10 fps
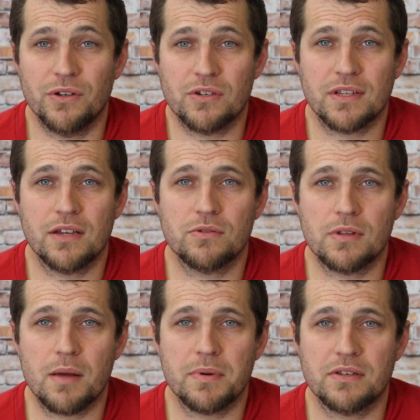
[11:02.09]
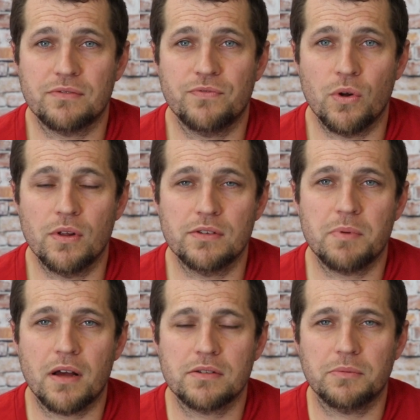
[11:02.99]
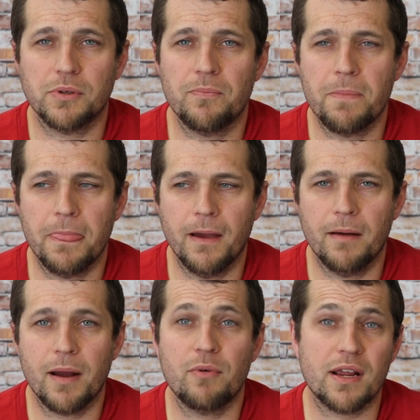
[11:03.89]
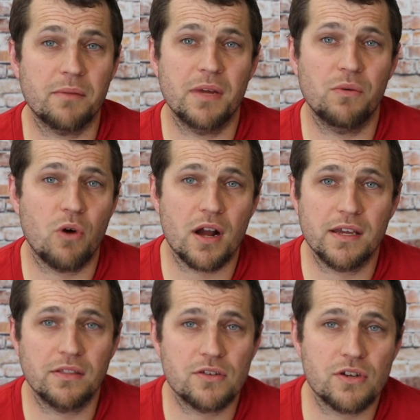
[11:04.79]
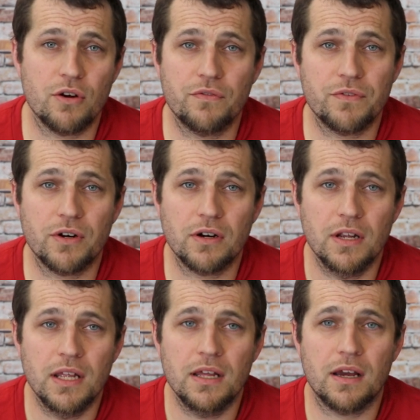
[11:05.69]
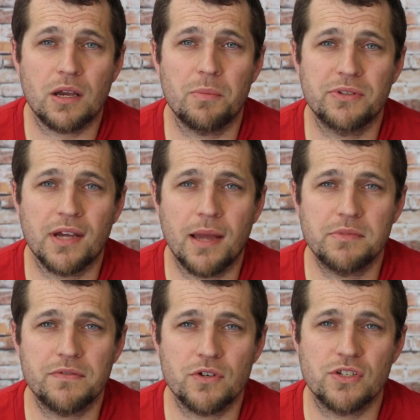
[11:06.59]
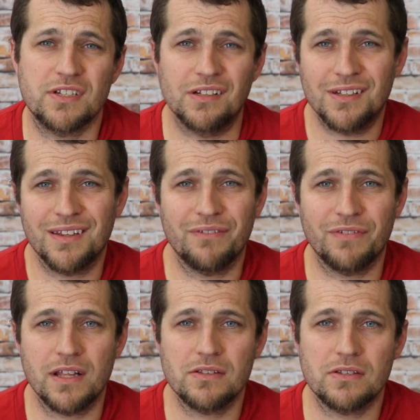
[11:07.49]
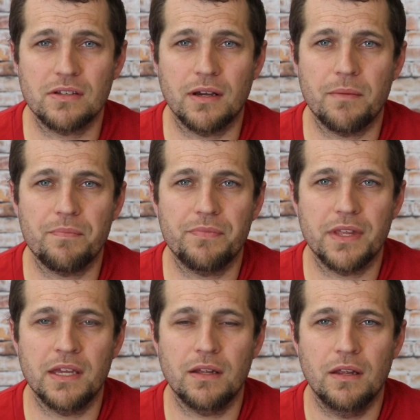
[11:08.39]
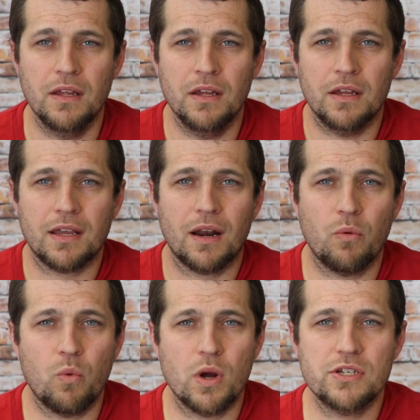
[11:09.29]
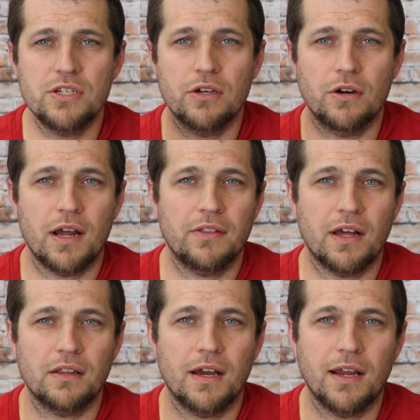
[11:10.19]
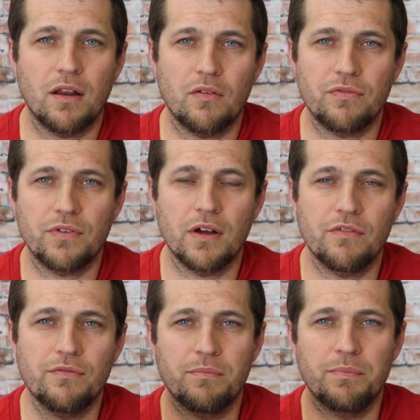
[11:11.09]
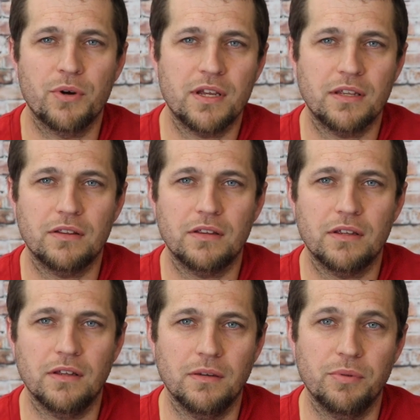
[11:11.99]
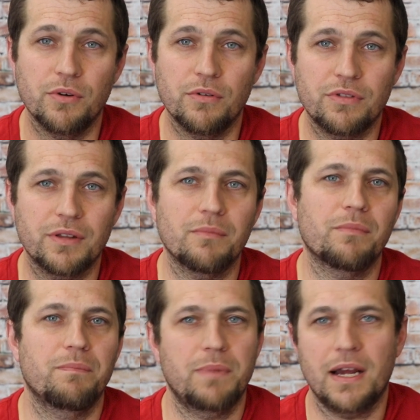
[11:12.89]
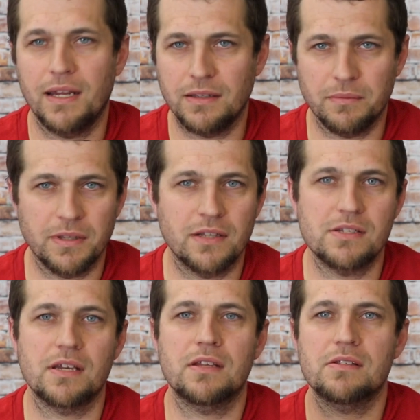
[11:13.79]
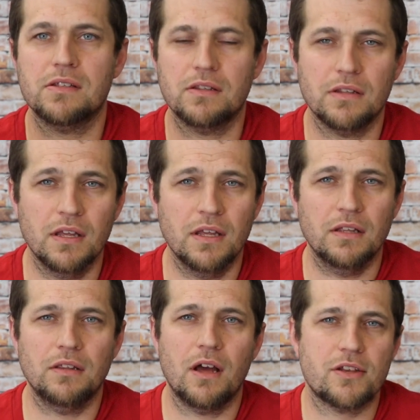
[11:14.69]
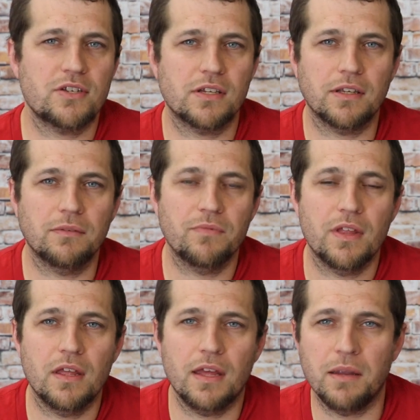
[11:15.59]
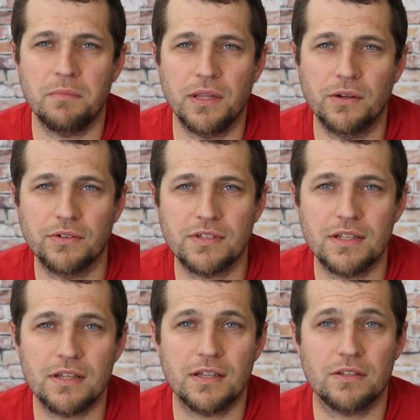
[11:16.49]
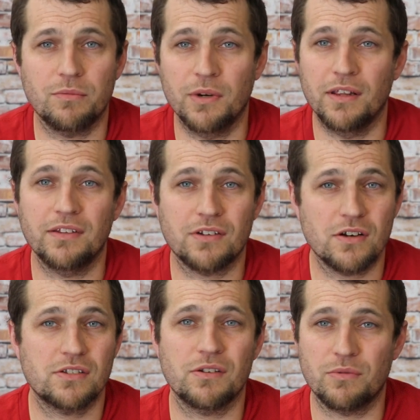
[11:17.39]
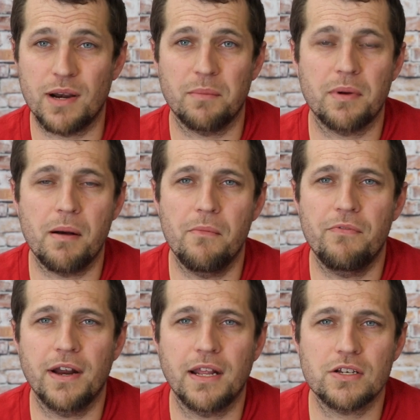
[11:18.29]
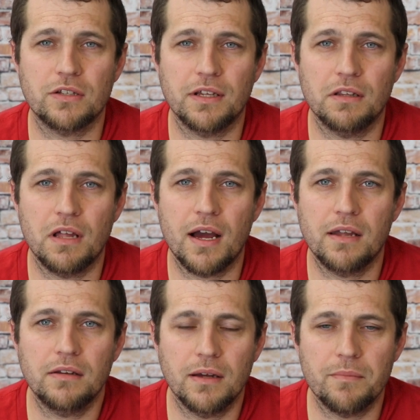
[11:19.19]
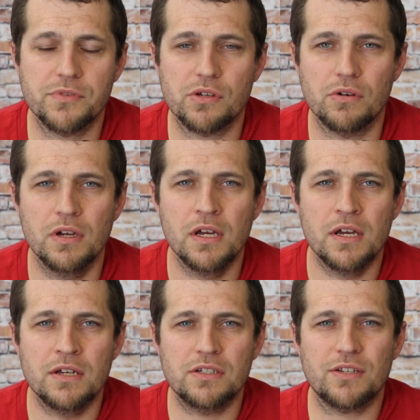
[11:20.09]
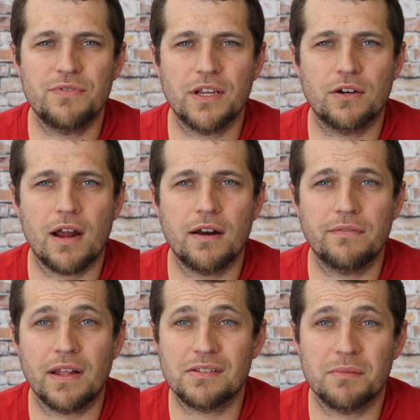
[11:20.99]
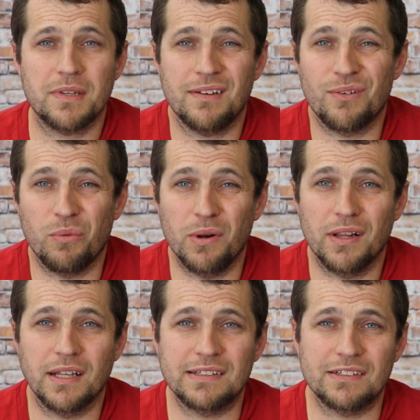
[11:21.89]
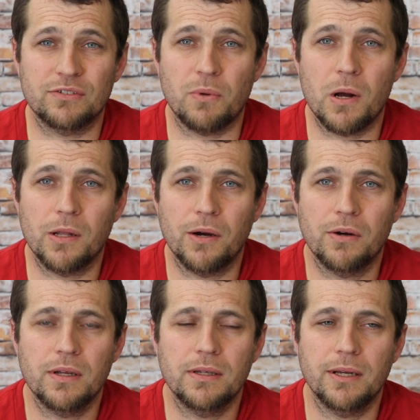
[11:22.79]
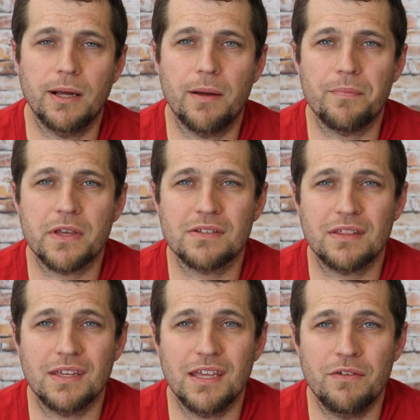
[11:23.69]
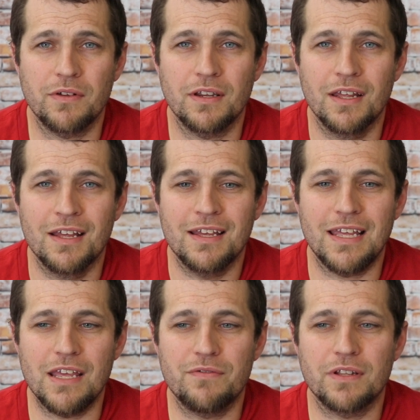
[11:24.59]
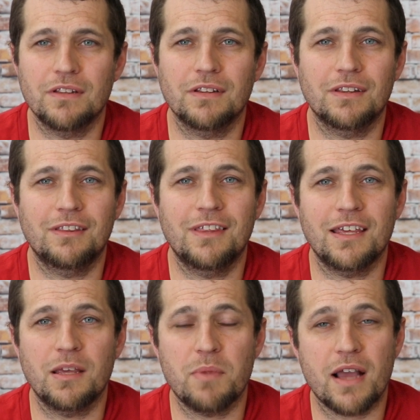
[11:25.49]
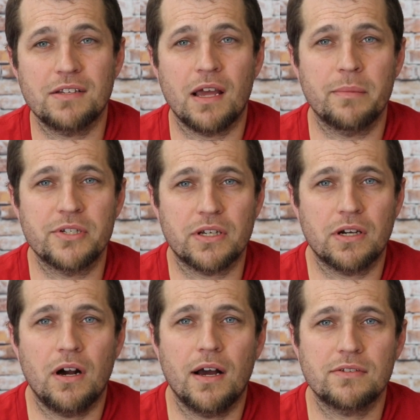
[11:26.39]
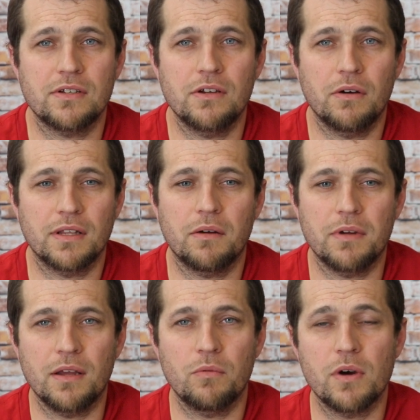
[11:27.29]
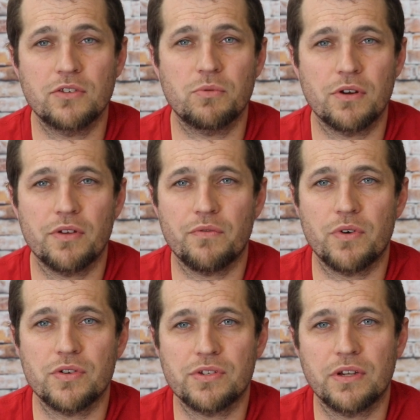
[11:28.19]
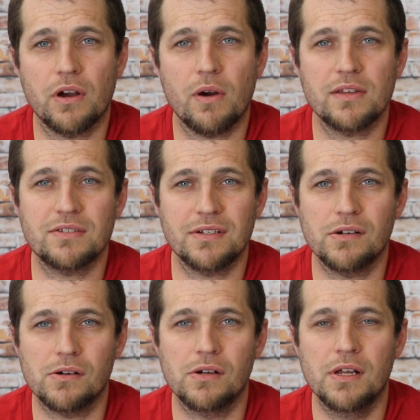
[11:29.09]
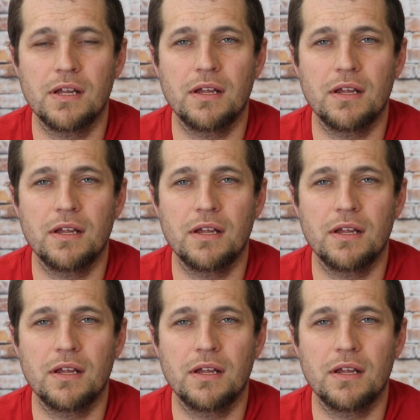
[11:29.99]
your schedule up as full as possible. Um, I recommend walking the show for a couple times if you're still on the fence. Um, it kind of once you go down that line of, of booking the booth and buying the plane tickets and lodging and, and meals, it really starts to ramp up financially a lot. Um, so just figure out if that's something you're willing to swallow. Because um, I think even even thinking back to how much it costs and knowing that it was worth it for us to go, I still